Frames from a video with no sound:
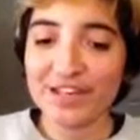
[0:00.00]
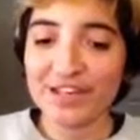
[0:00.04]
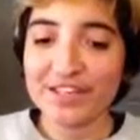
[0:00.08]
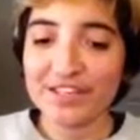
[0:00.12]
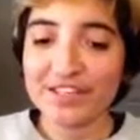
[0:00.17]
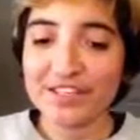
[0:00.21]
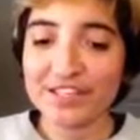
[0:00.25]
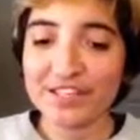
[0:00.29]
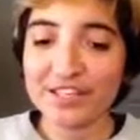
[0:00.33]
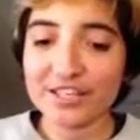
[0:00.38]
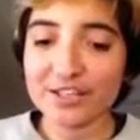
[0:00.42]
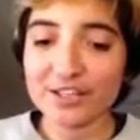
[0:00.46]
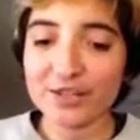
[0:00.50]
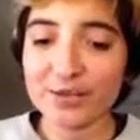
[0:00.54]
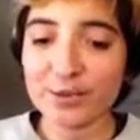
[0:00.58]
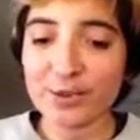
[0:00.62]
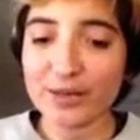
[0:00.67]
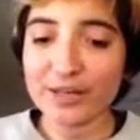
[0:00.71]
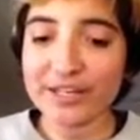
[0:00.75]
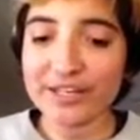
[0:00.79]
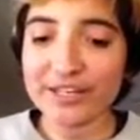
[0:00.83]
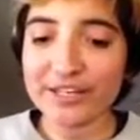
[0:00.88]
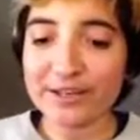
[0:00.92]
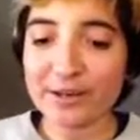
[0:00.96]
Dear
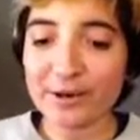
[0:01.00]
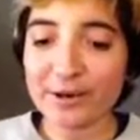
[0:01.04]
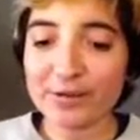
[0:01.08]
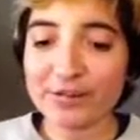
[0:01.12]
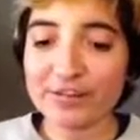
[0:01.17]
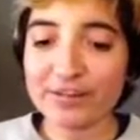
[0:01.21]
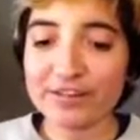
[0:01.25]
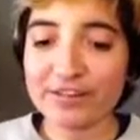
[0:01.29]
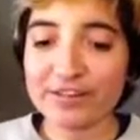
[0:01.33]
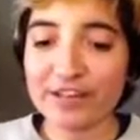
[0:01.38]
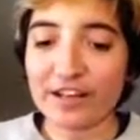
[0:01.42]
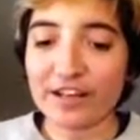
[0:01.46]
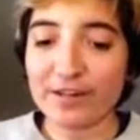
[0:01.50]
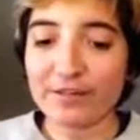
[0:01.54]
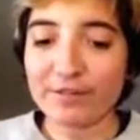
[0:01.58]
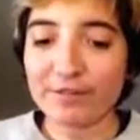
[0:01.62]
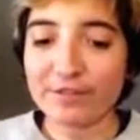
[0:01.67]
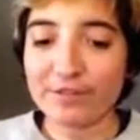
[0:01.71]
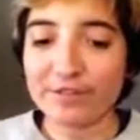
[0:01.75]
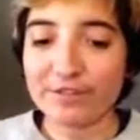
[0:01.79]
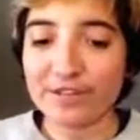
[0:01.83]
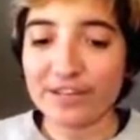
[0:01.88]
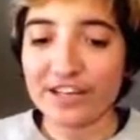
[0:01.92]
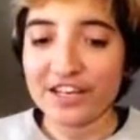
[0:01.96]
20 year old
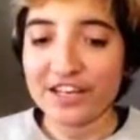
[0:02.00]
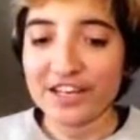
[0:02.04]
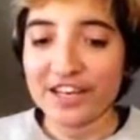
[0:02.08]
self,